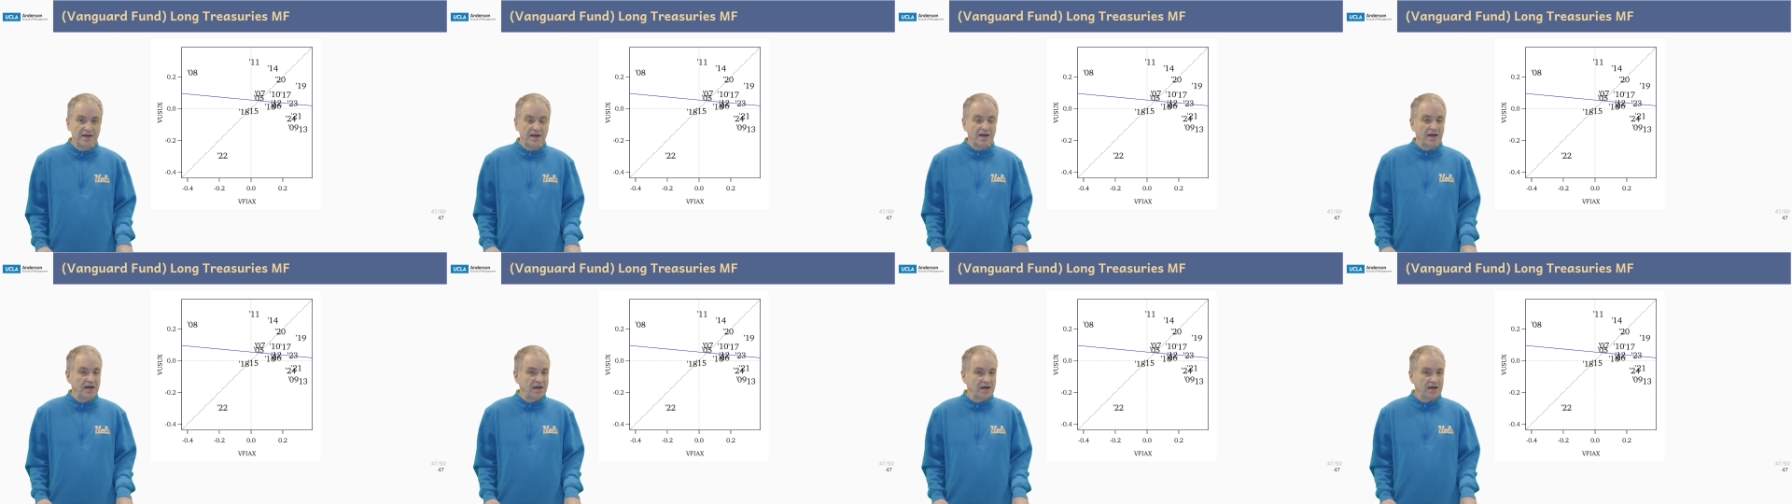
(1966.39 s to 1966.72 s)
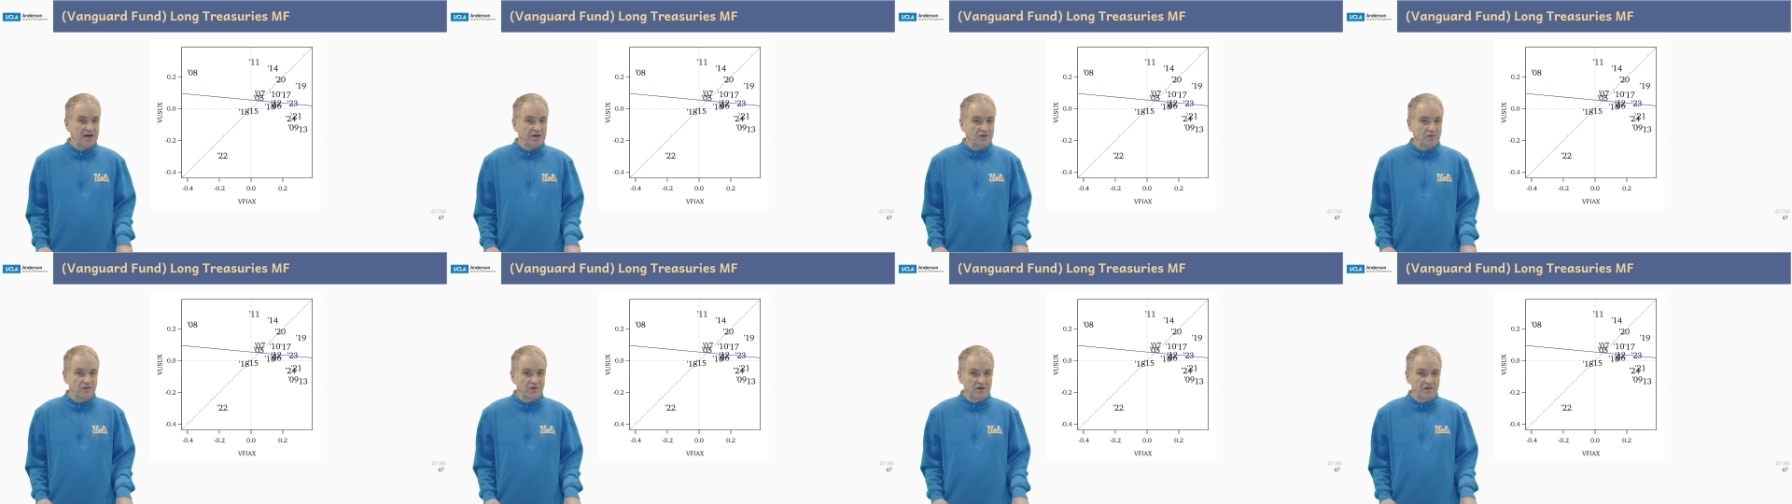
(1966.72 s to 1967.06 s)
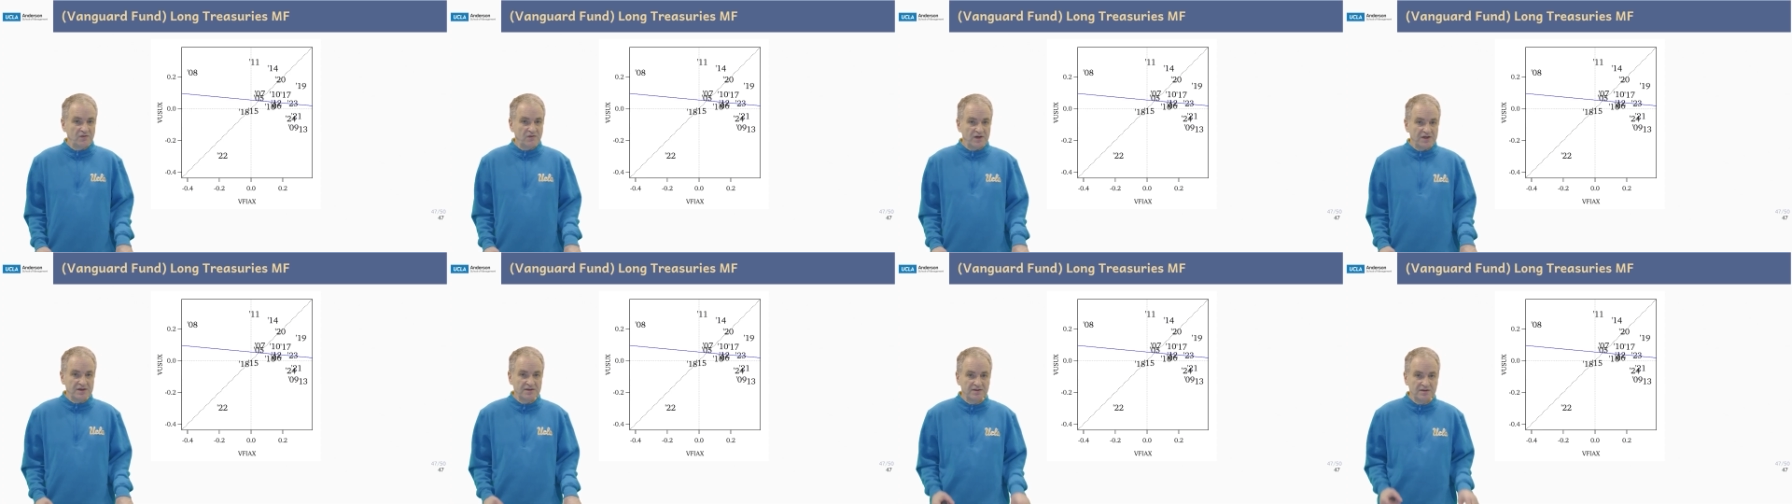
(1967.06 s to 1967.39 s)
a lot of
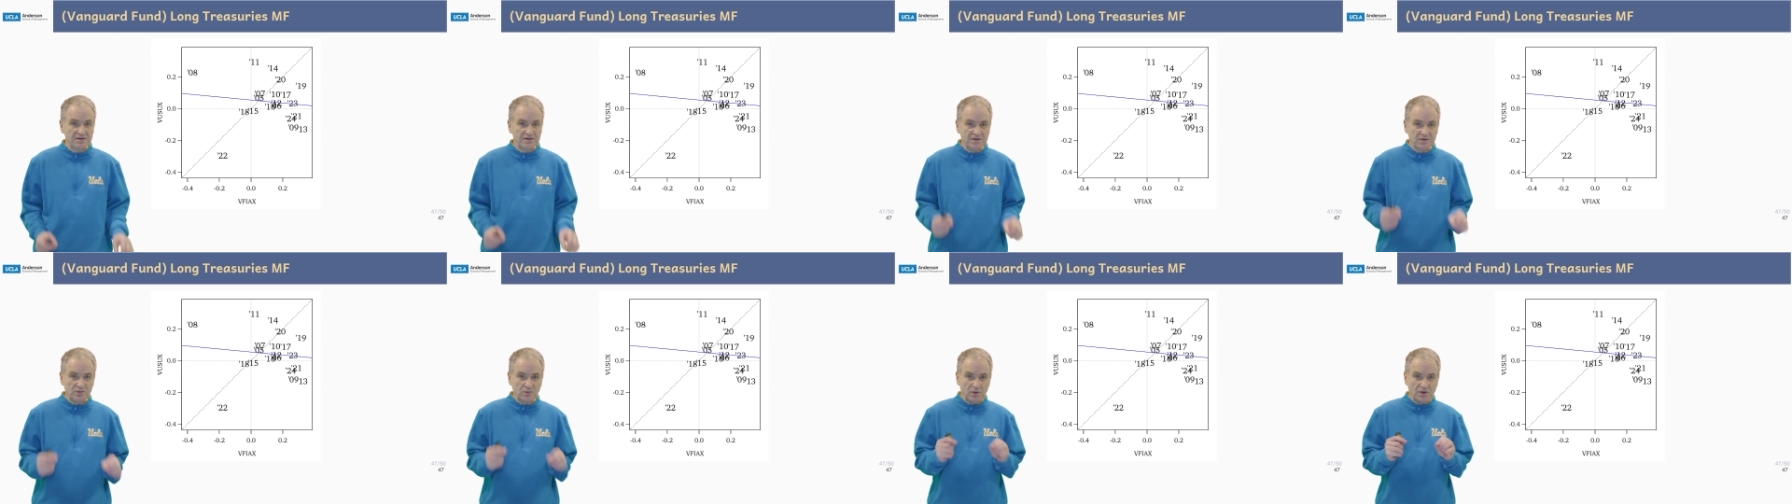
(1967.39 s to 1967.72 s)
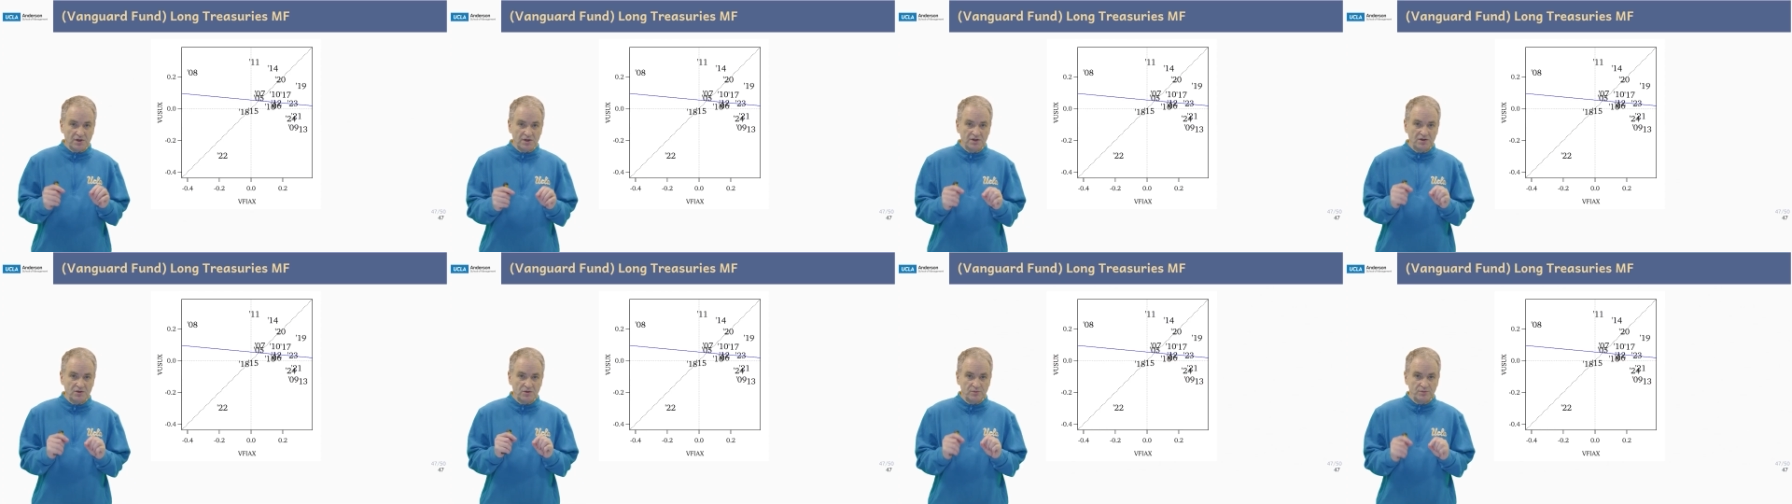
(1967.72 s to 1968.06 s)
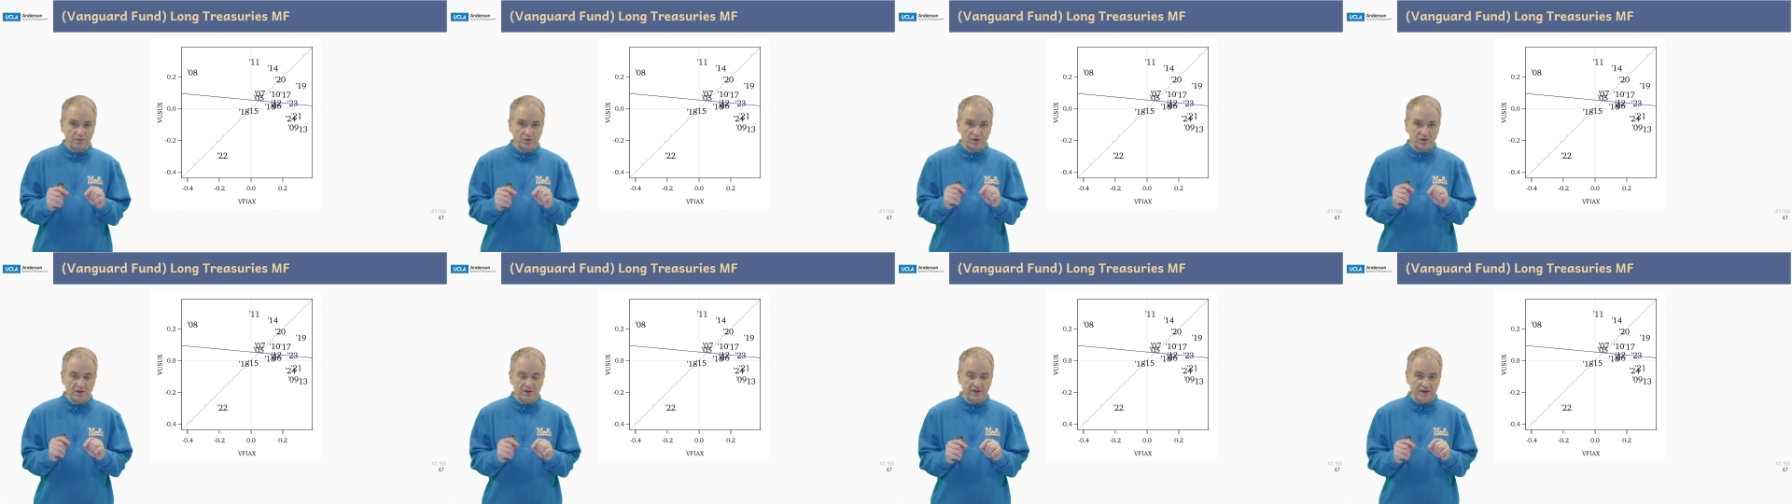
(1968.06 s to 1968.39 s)
investors wanted to
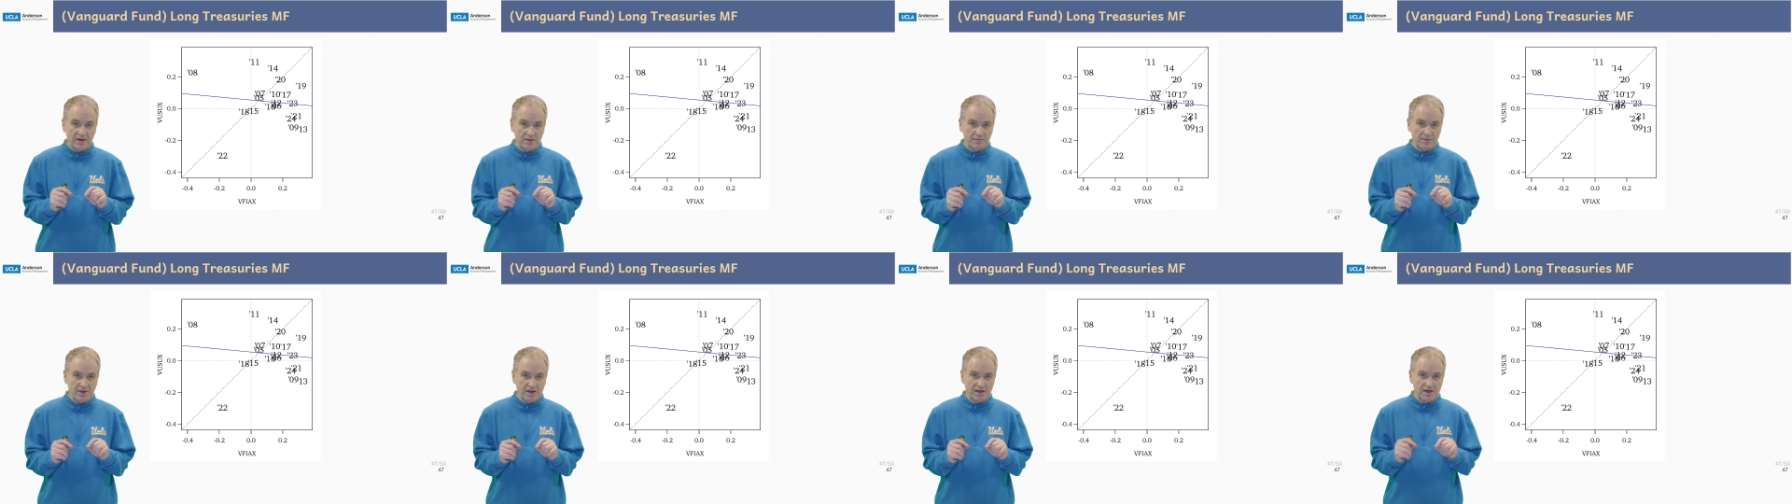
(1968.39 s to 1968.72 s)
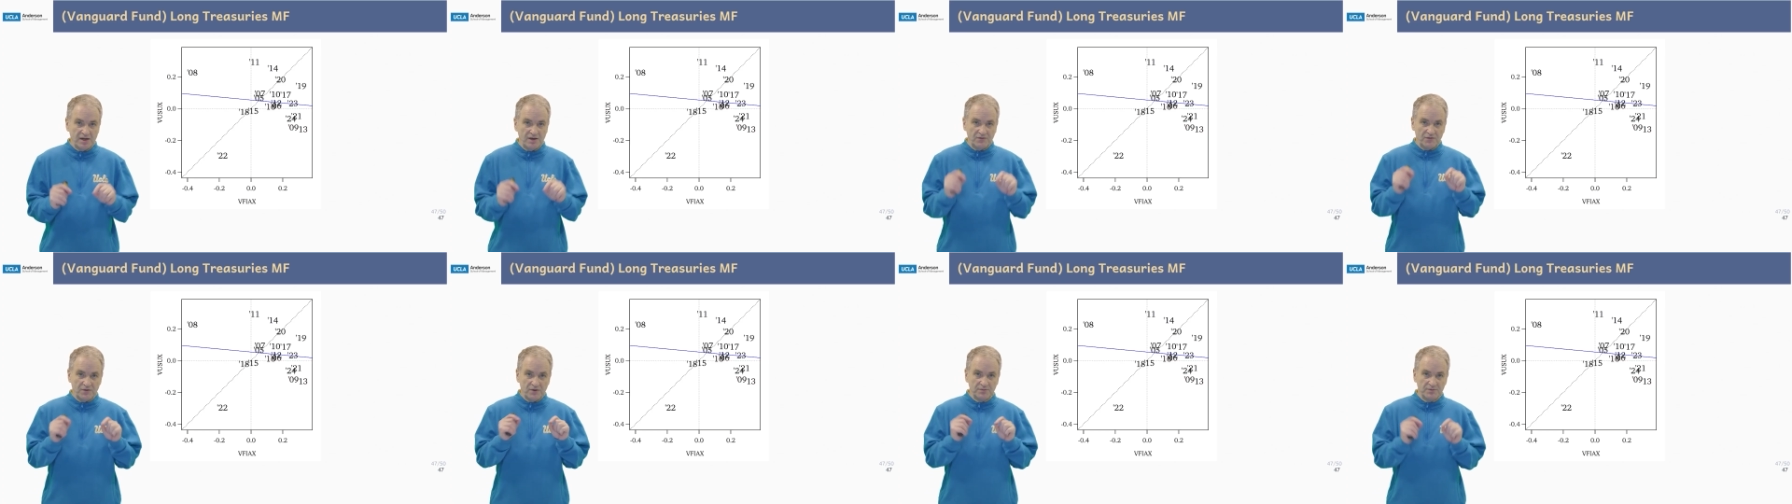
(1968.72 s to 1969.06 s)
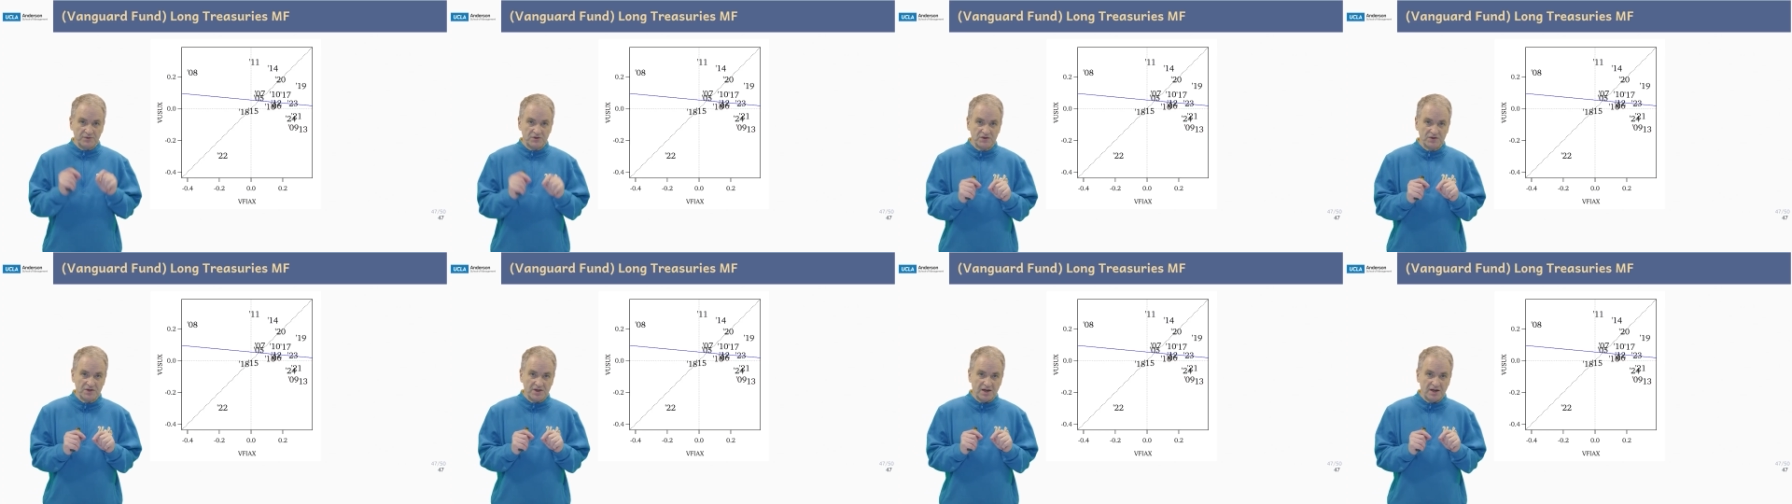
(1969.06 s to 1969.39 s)
pull their money from
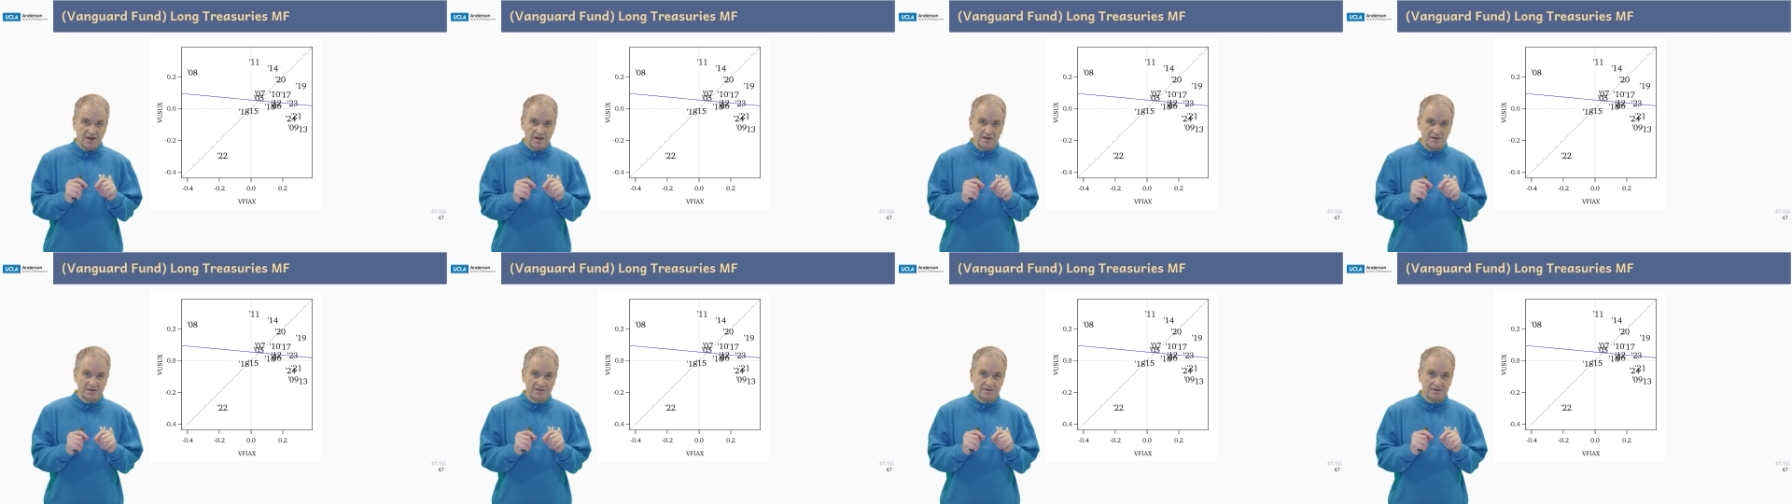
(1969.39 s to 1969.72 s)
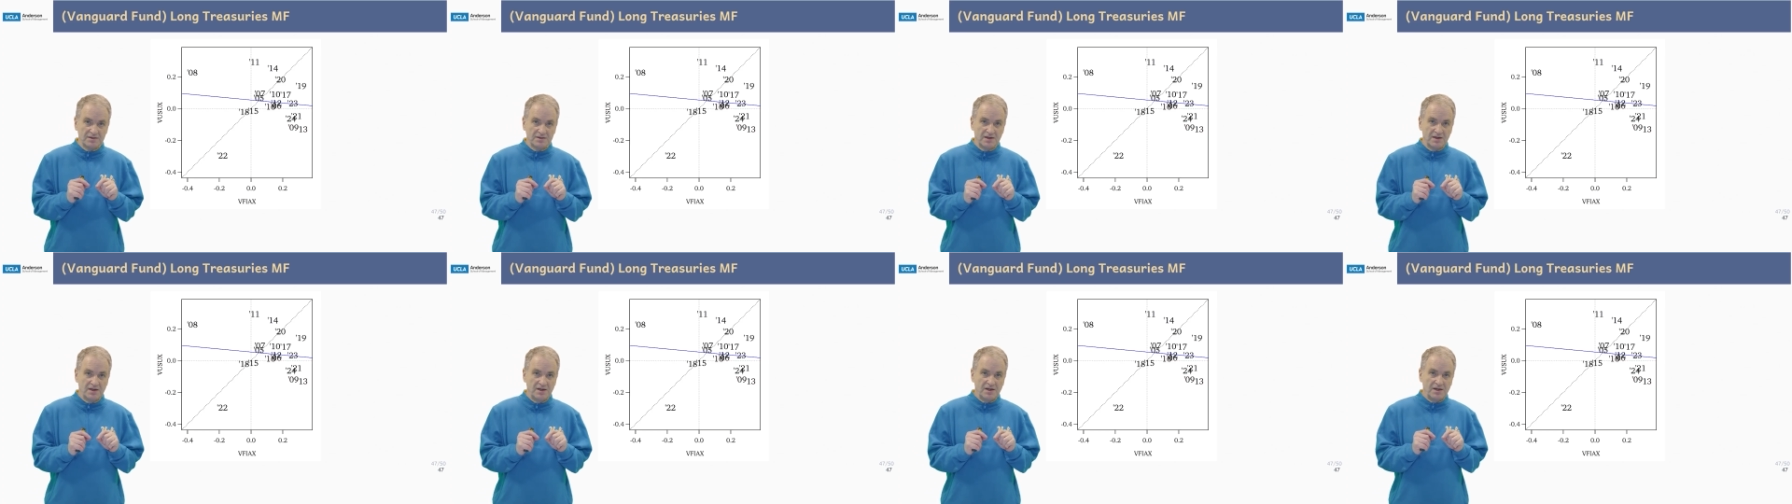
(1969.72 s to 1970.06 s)
stocks